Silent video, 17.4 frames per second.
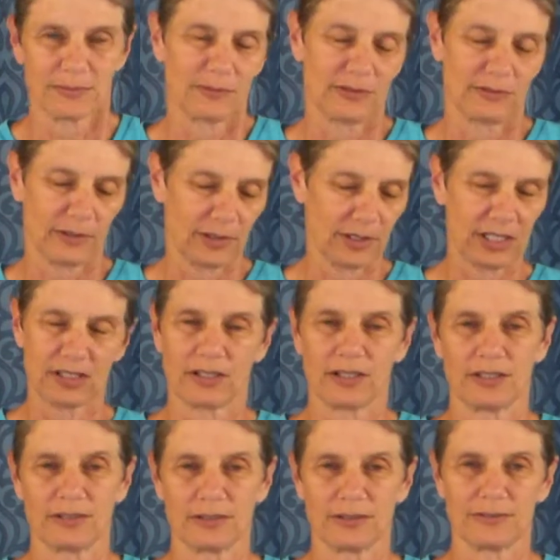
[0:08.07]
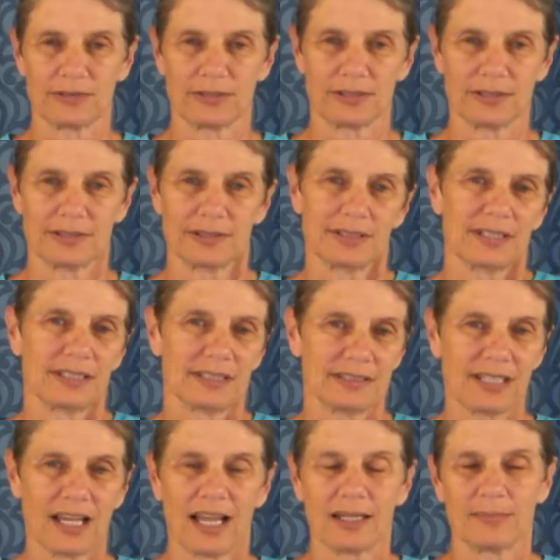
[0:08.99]
We've already gone over
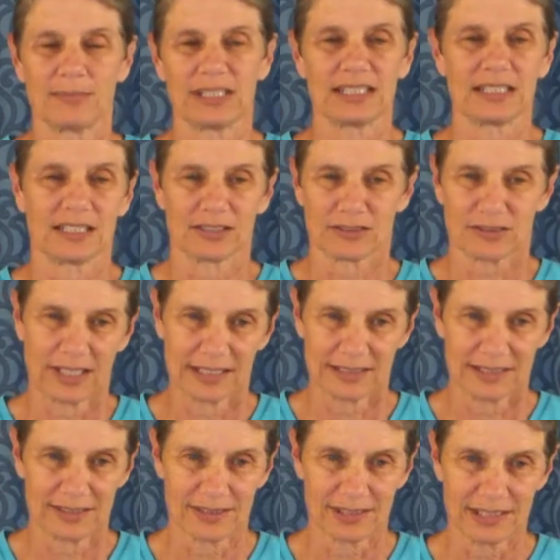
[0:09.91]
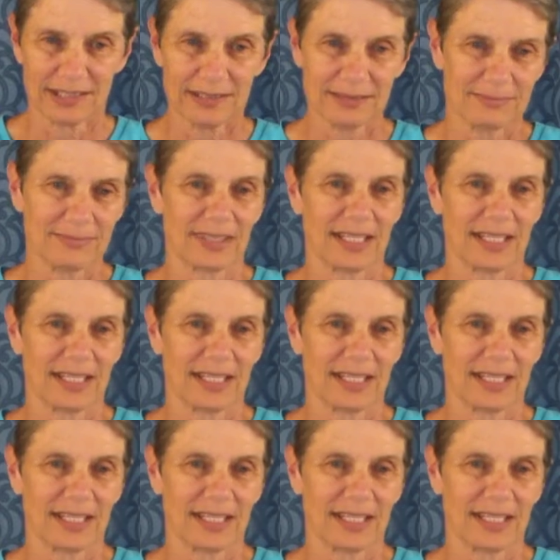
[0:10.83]
timing and criteria,